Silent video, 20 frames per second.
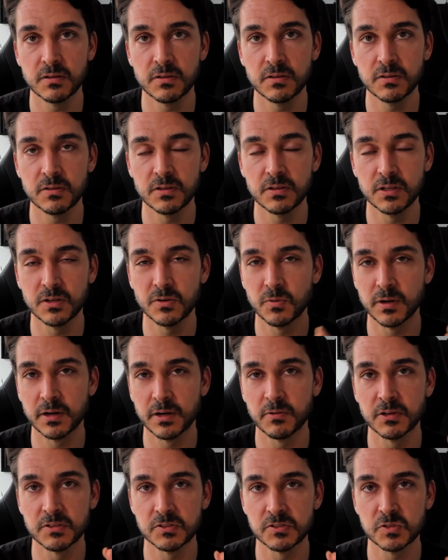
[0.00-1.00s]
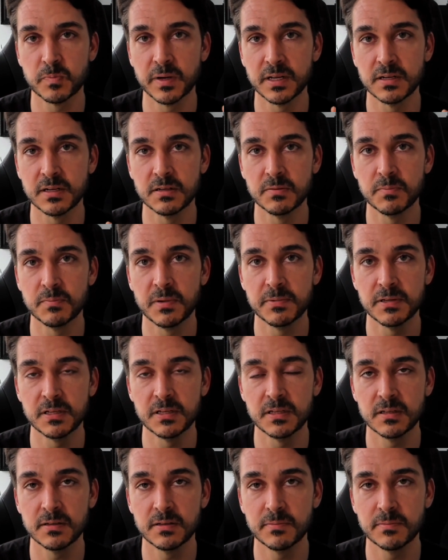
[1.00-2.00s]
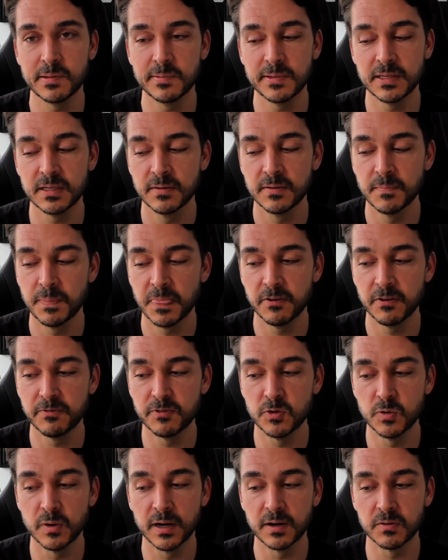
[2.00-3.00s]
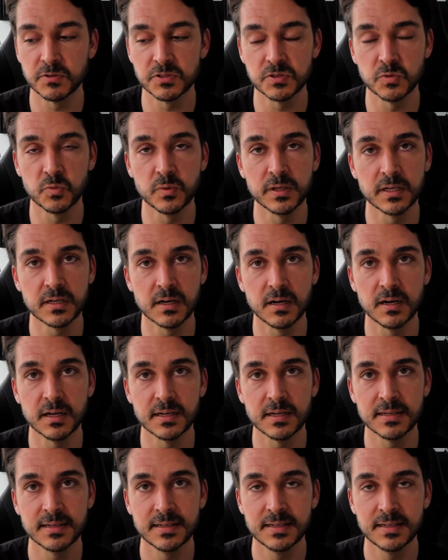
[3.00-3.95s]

I want to spend maybe a few hours a week on.